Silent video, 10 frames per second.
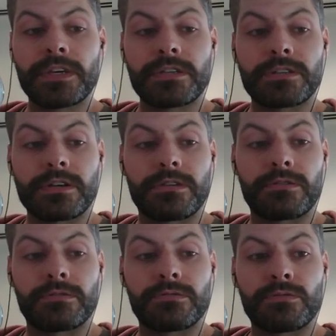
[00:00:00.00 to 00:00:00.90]

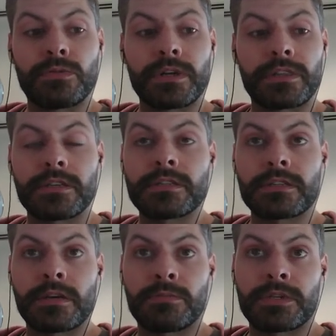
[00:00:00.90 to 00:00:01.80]
So what this
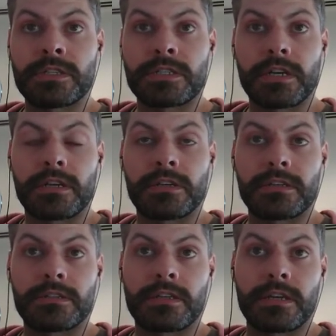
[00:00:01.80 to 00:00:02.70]
company has done
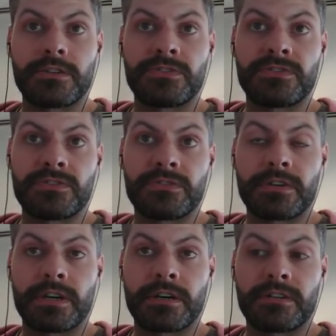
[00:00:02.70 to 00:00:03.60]
is they've
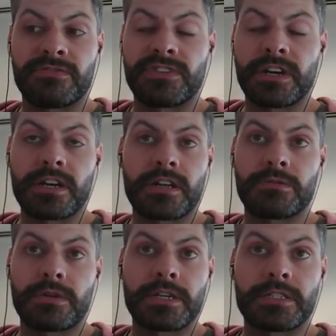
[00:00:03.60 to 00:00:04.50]
figured out a
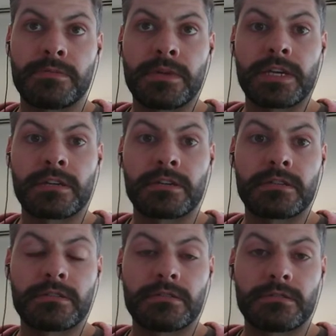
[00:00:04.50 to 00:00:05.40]
way to make
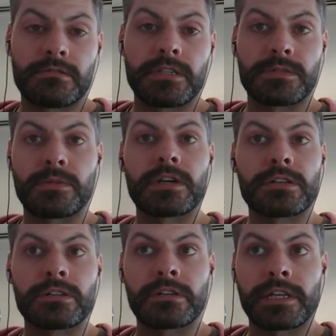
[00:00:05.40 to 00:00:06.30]
these
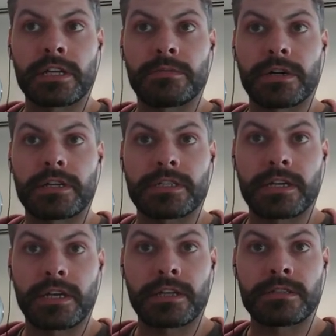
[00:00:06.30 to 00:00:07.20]
monoclonal antibodies
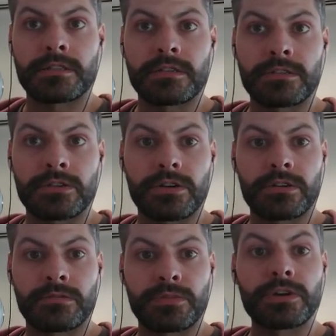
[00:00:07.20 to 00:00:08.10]
against
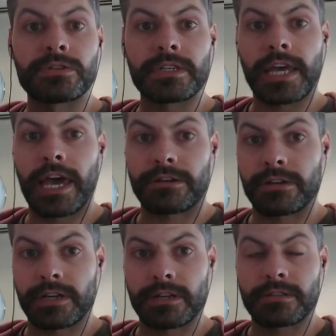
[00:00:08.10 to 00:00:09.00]
certain protein
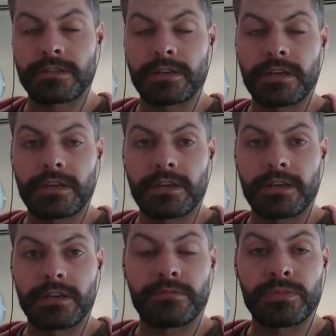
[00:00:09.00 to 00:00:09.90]
aggregates.
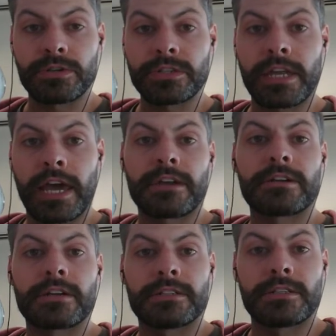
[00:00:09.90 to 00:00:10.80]
And protein
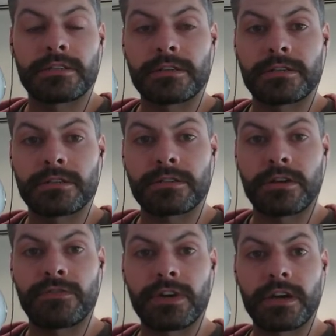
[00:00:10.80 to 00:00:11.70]
aggregate diseases are
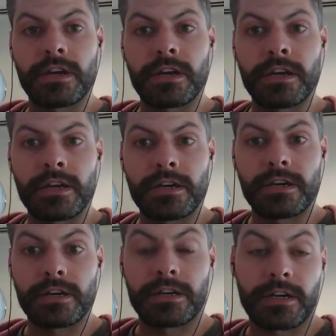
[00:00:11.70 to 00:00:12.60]
very
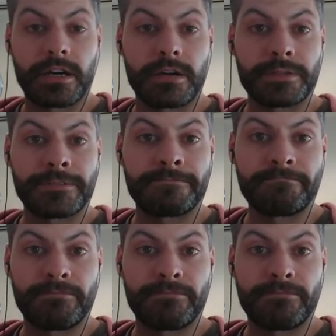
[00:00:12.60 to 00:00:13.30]
common.